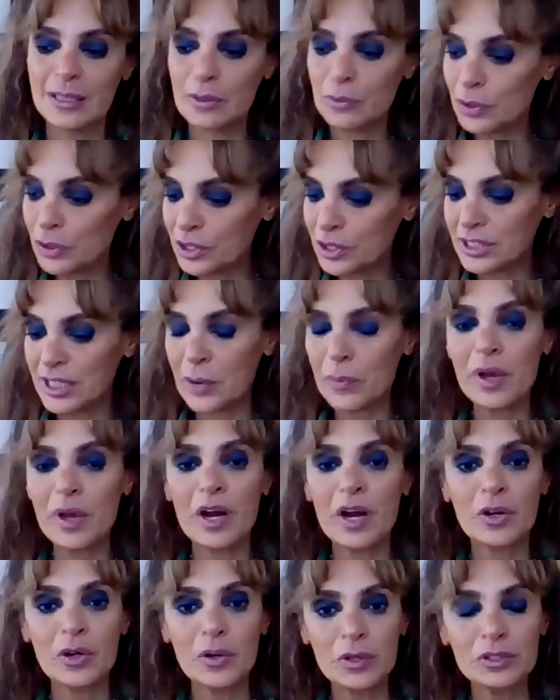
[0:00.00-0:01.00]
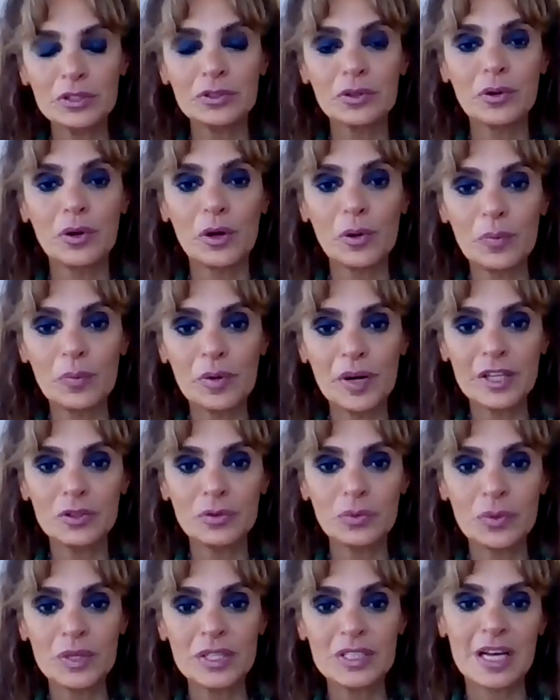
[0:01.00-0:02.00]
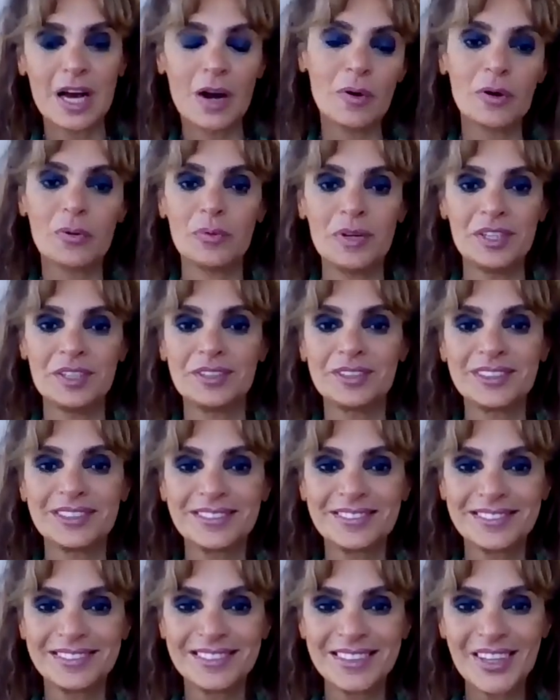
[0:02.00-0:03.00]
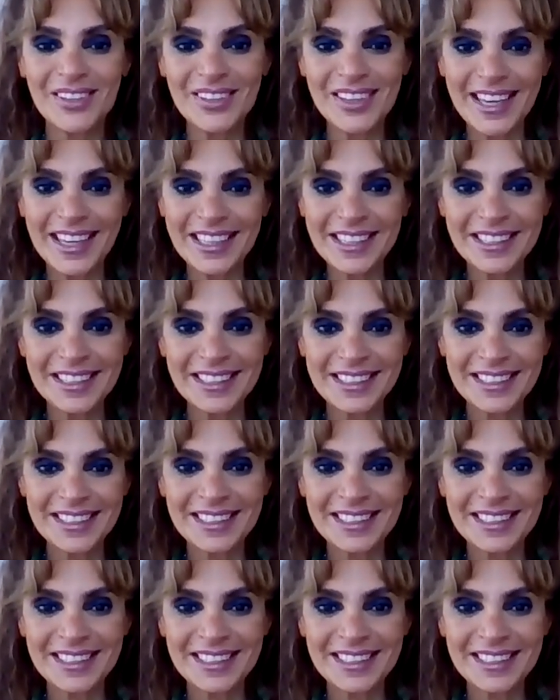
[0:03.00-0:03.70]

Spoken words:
work that we are going to collaborate with our winners. Okay?